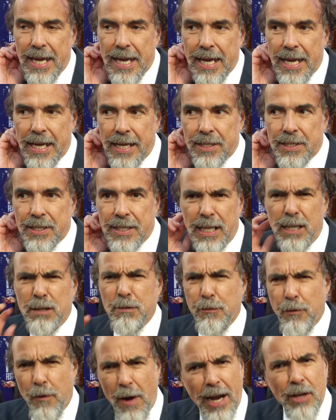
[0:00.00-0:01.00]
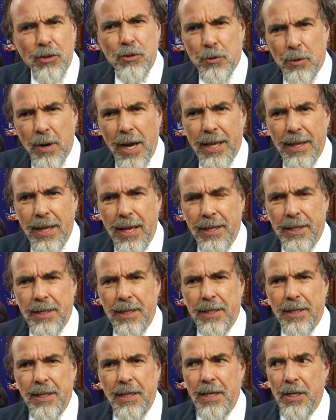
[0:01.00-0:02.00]
this fractured
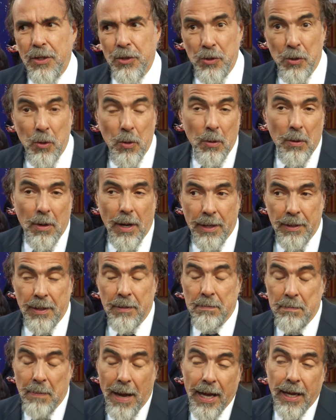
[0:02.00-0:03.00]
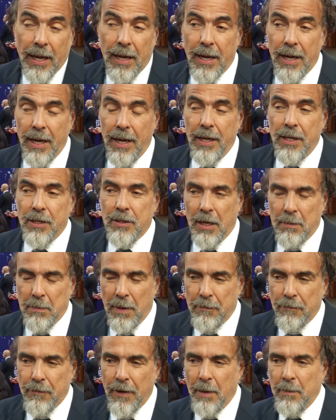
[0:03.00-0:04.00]
identity? In my case, and
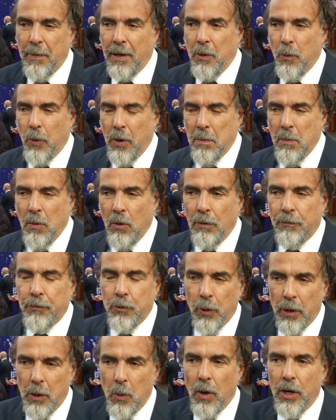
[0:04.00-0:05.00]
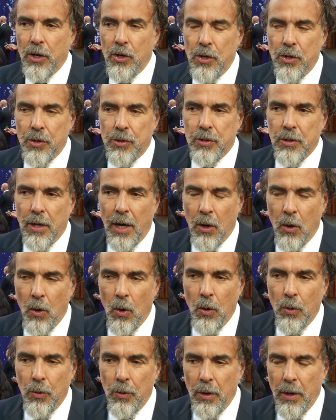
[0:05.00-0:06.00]
my family, we moved 21 years
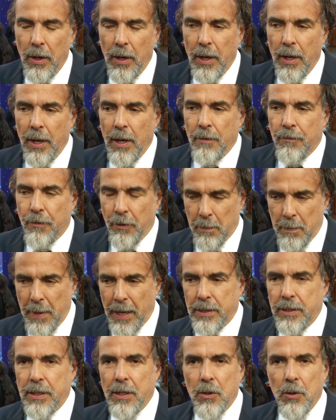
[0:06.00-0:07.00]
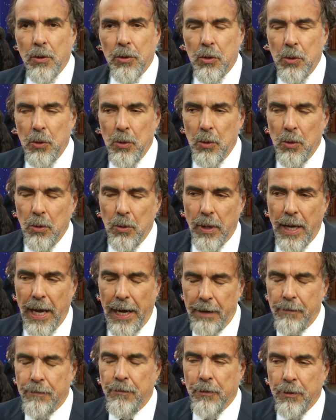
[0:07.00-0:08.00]
ago from Mexico to
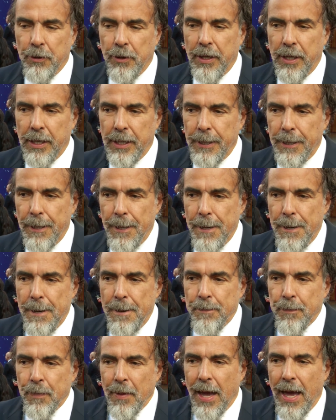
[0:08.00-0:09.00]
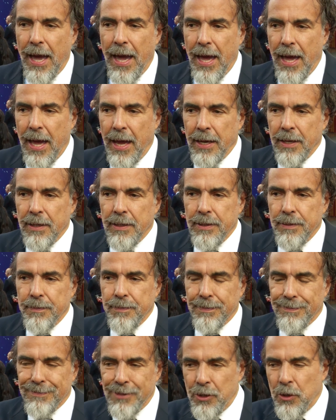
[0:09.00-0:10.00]
California. And,
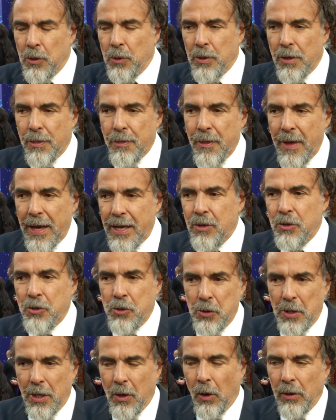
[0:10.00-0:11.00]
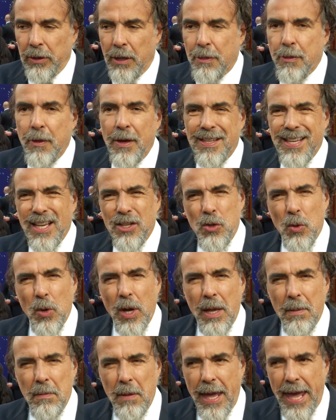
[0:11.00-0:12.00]
you know, all the things that you
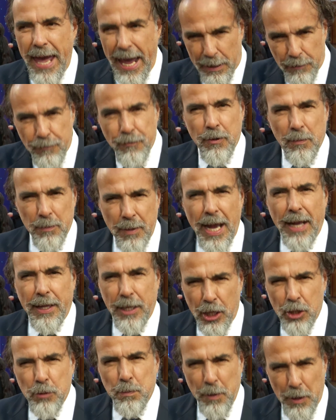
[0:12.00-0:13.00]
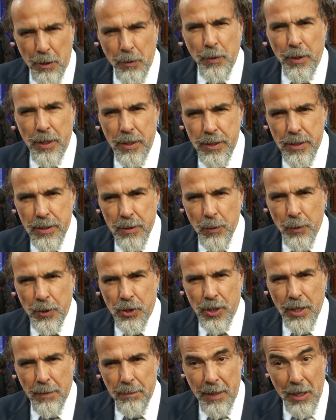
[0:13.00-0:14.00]
get from that experience,
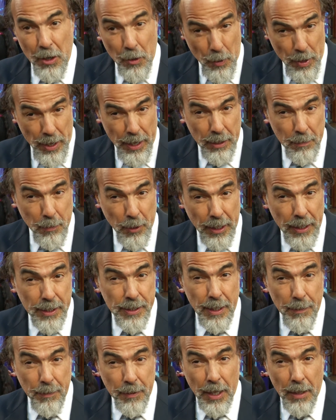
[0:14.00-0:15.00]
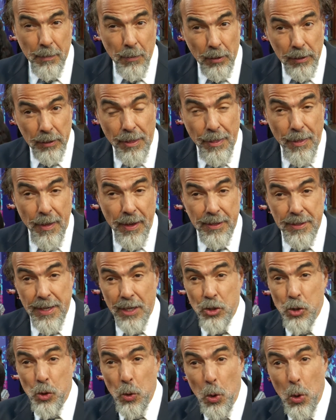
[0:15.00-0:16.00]
which can be great, but at the same time, things
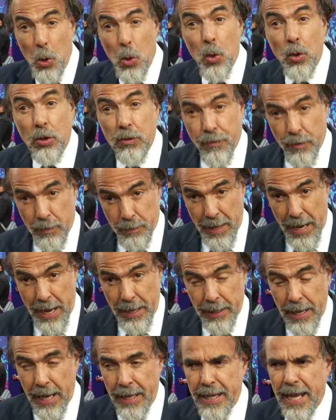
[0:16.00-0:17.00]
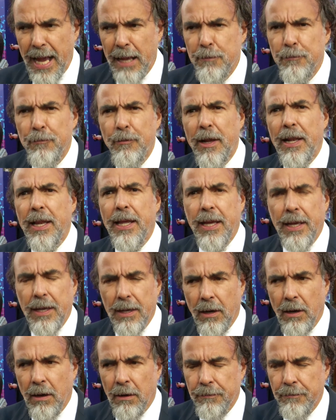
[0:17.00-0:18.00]
that you lose from that. And that feeling
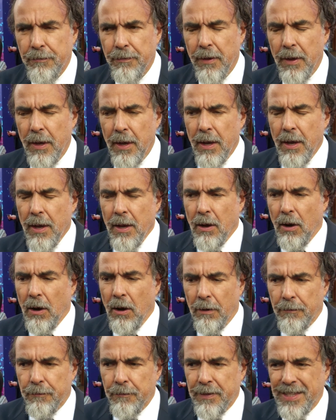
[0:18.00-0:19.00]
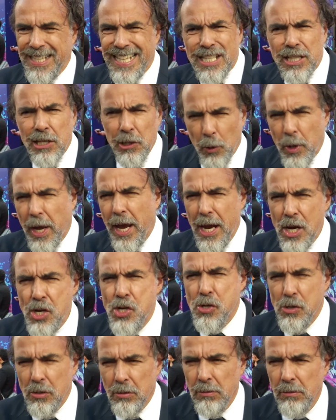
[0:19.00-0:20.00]
of
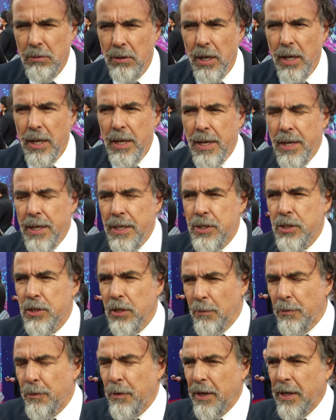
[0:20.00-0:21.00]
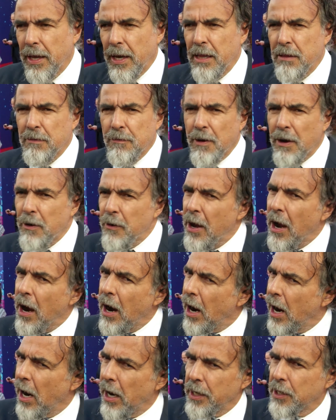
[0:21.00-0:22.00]
dislocation is something that is very
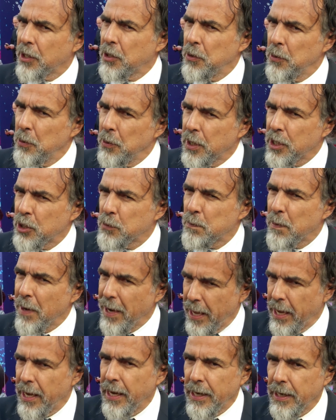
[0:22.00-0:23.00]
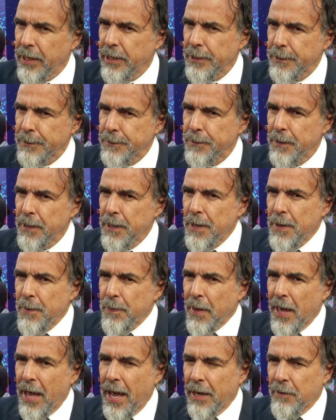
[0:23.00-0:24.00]
hard to explain.
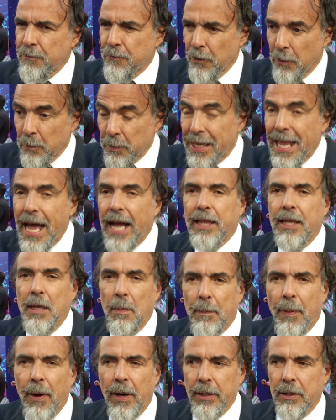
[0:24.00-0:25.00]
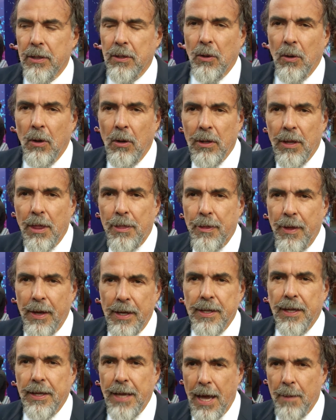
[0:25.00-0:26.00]
And from that depart all the
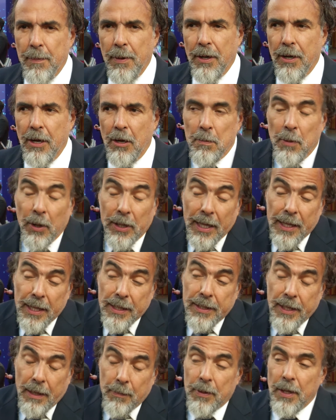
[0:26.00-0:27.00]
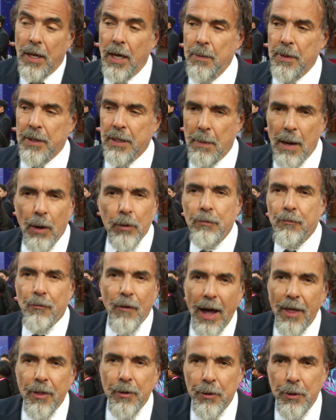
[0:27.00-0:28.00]
things that happen here. But at the same time, it's about
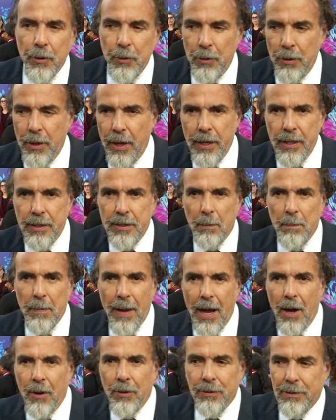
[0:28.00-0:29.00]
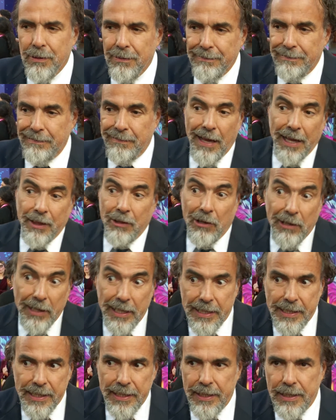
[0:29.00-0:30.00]
fatherhood, and it's about
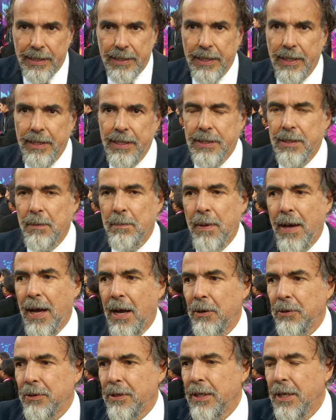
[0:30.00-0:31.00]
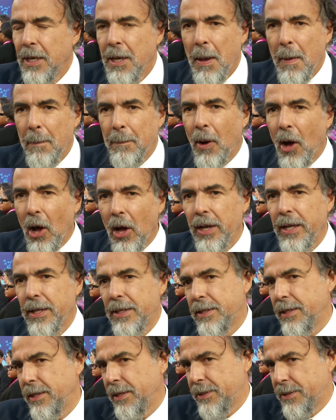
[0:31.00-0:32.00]
adolescence, and it's about
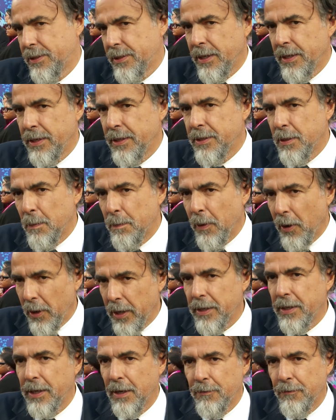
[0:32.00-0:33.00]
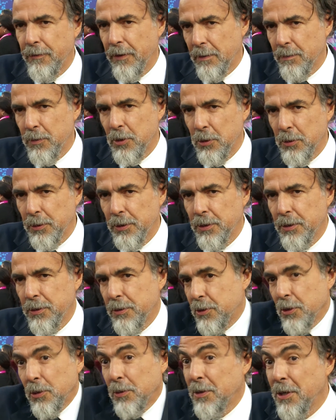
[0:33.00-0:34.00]
politics, and it's a politic film too, you
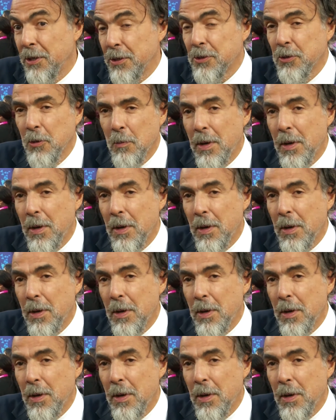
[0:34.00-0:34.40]
know, so there's so